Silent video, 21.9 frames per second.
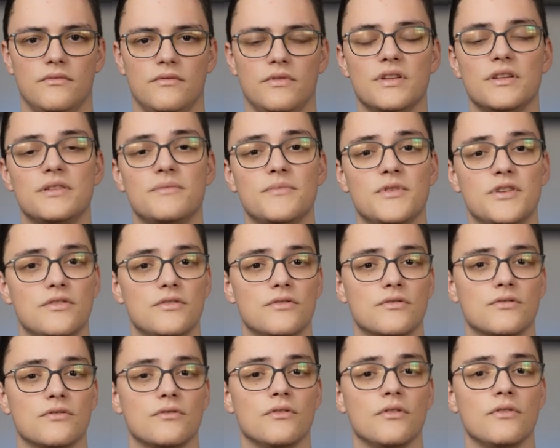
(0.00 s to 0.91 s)
This means you
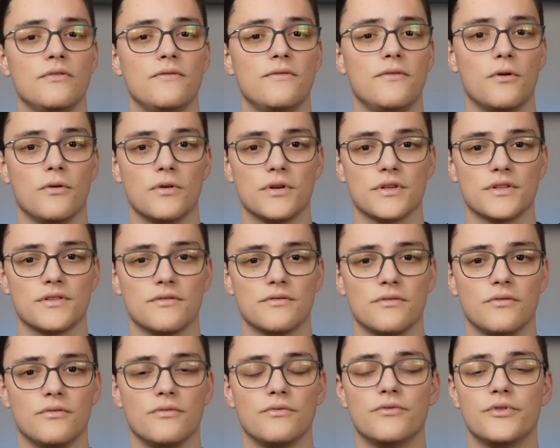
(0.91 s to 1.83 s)
should not
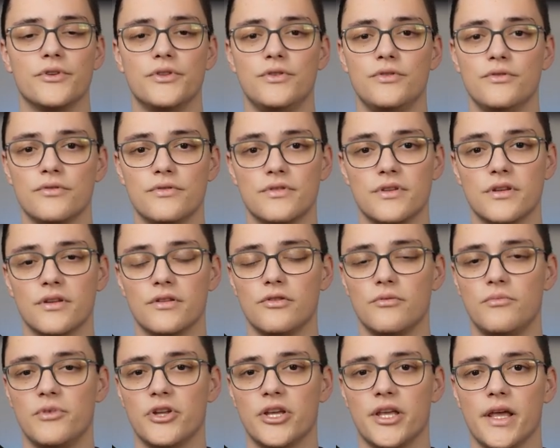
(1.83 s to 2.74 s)
focus on reducing
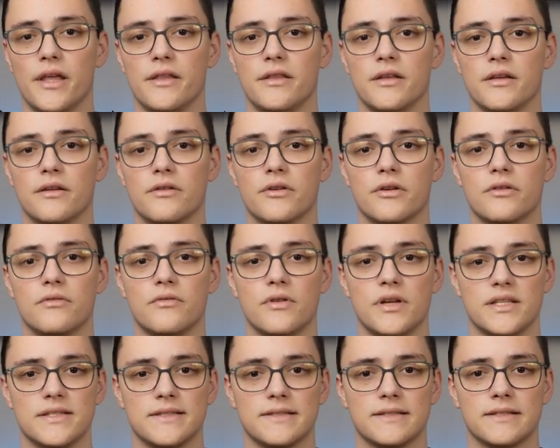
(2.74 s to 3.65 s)
duplicating
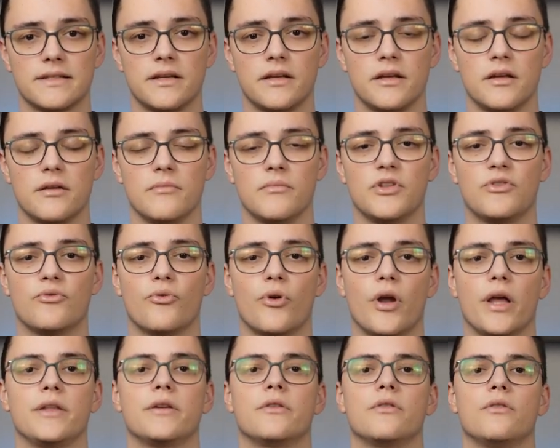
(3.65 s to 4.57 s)
requests, but
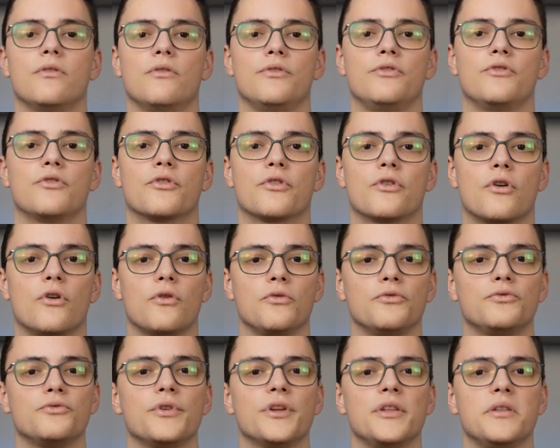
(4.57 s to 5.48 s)
rather on your
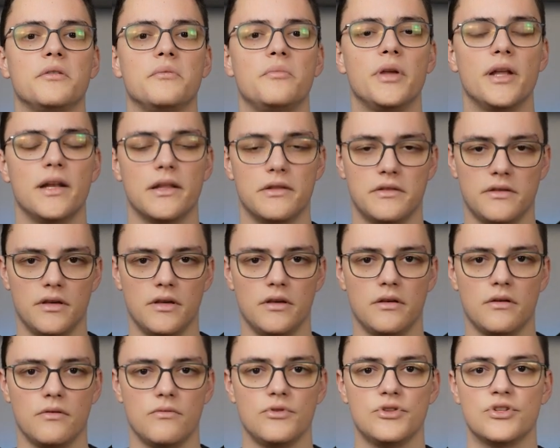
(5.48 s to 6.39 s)
code readability,
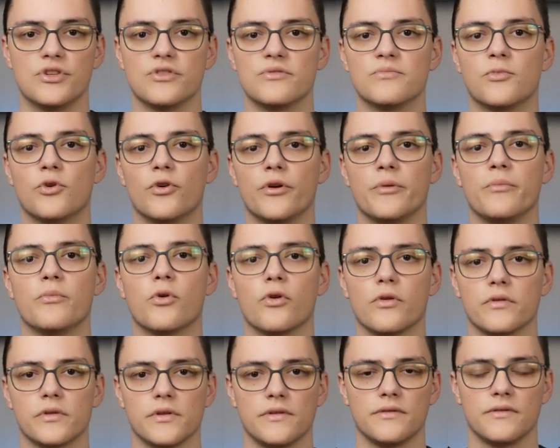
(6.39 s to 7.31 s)
which is more
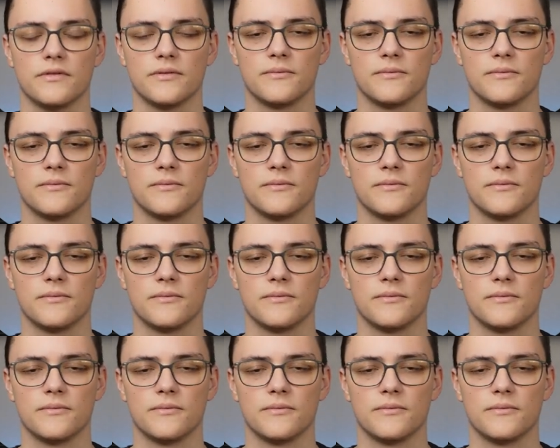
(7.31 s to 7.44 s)
important.